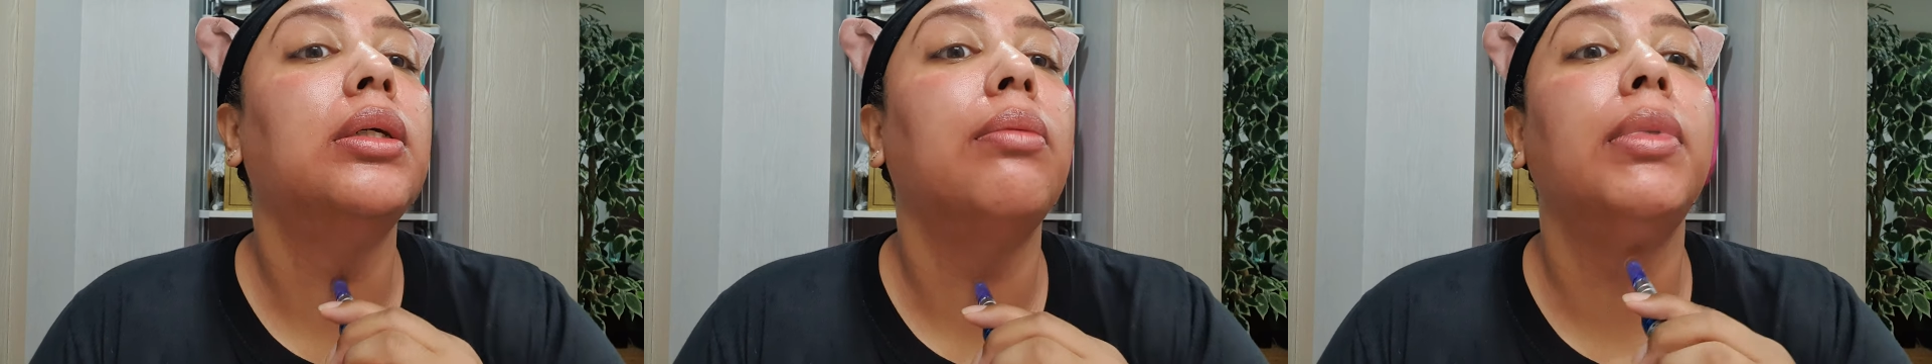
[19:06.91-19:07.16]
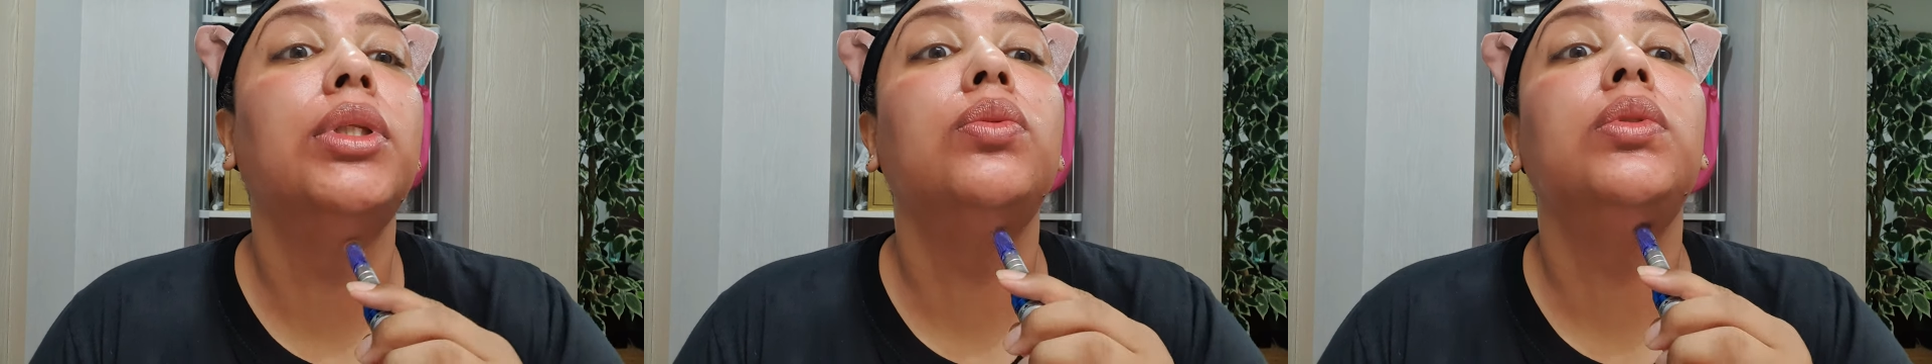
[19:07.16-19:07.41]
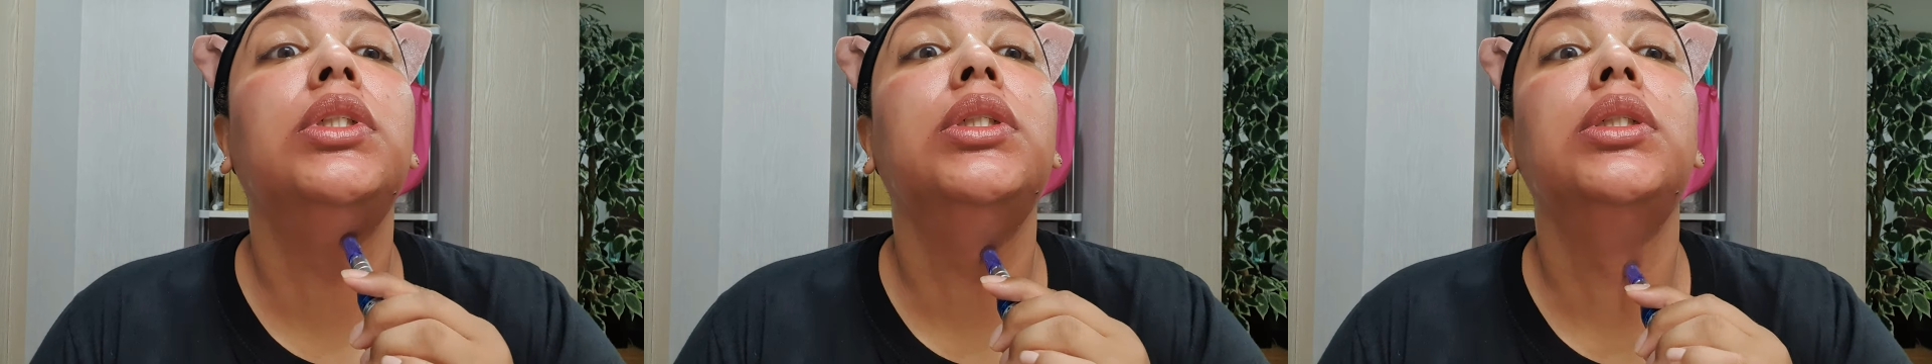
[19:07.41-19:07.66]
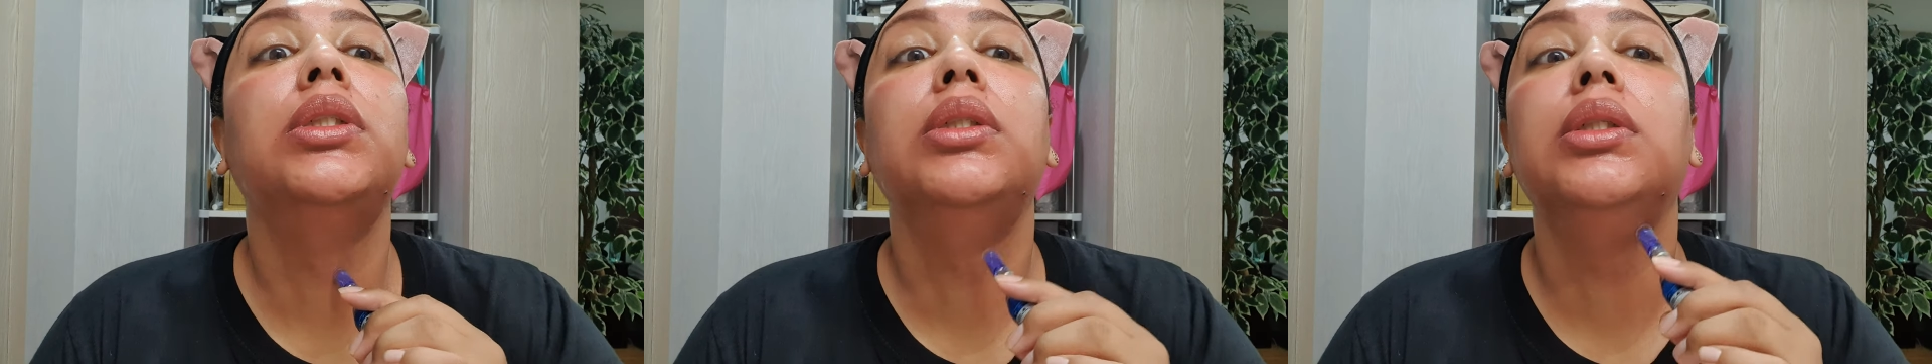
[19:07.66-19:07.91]
I'm gonna do
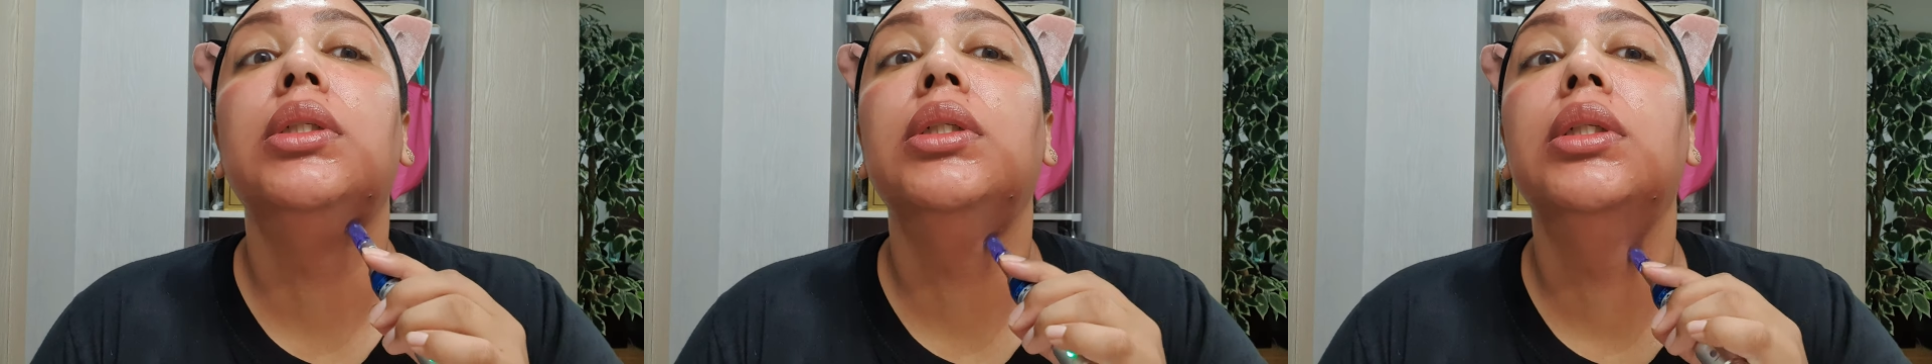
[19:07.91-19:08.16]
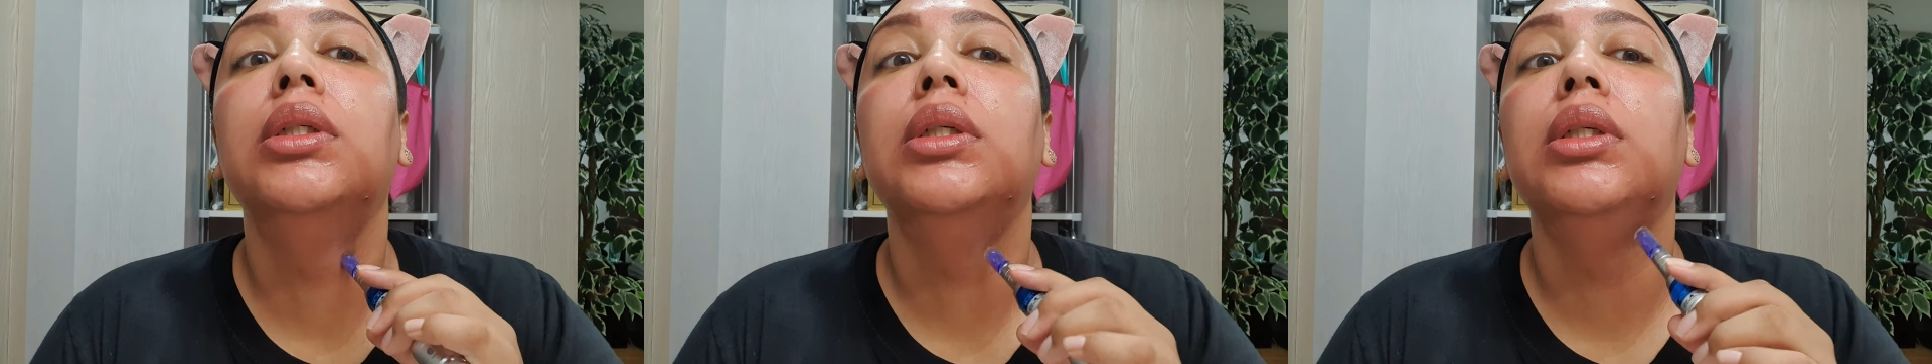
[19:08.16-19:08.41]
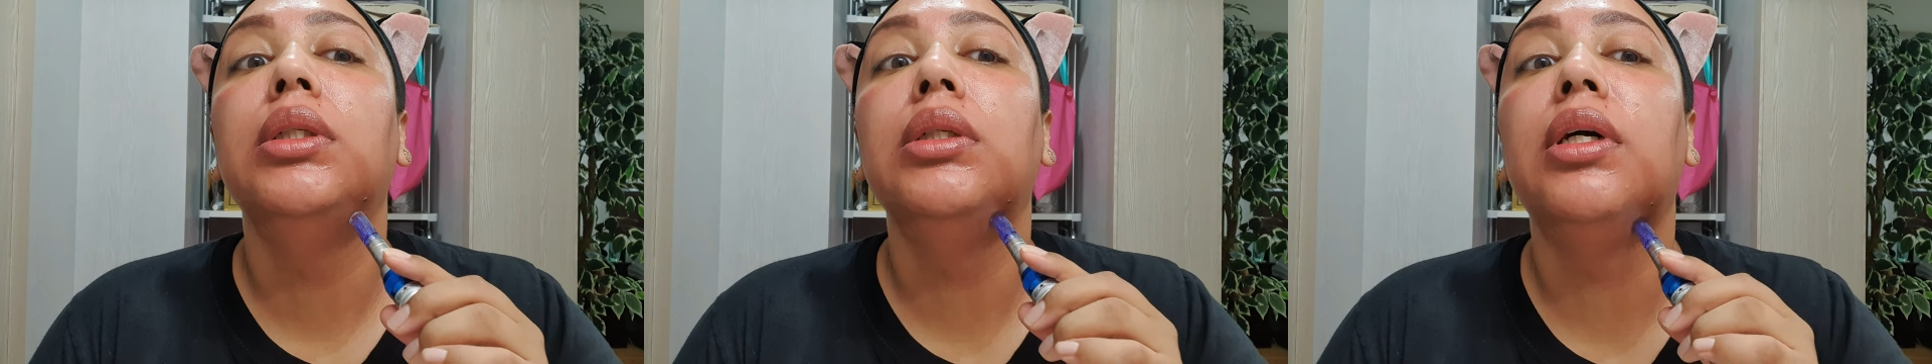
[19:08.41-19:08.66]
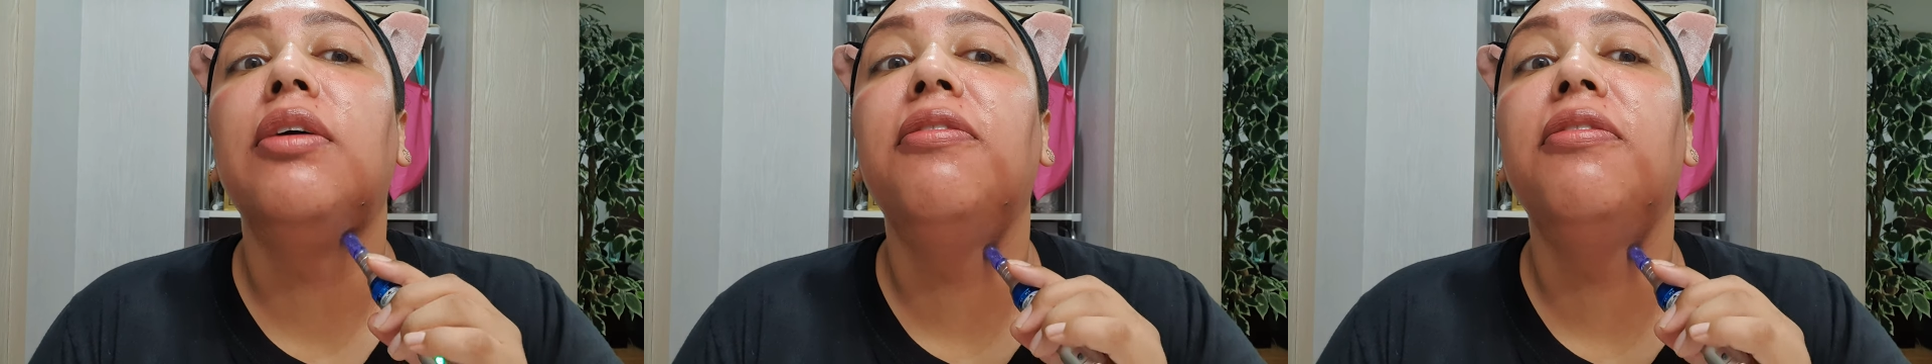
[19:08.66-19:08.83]
this because I